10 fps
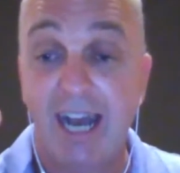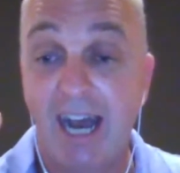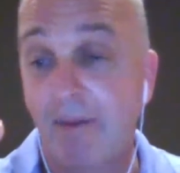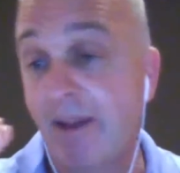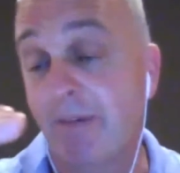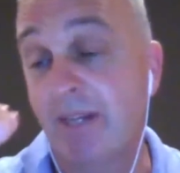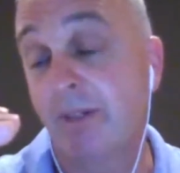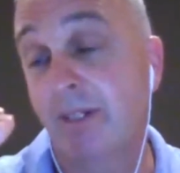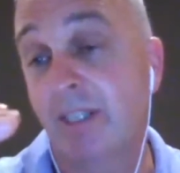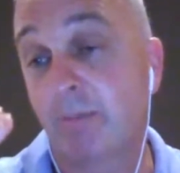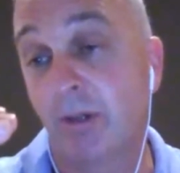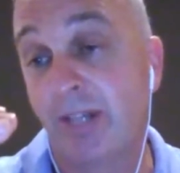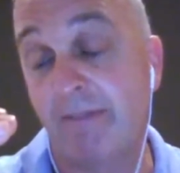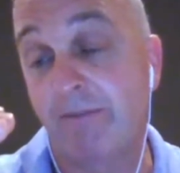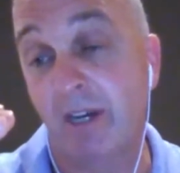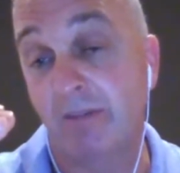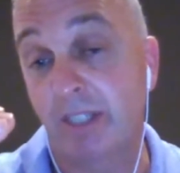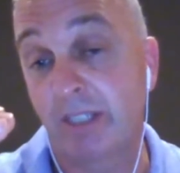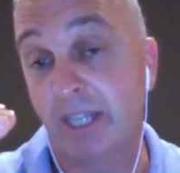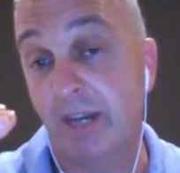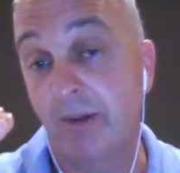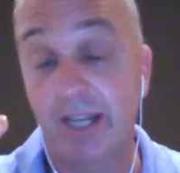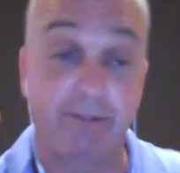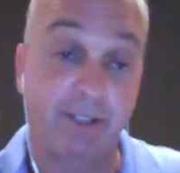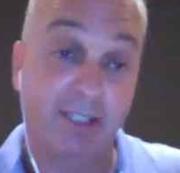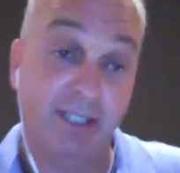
and we explored that 5 years ago and left it,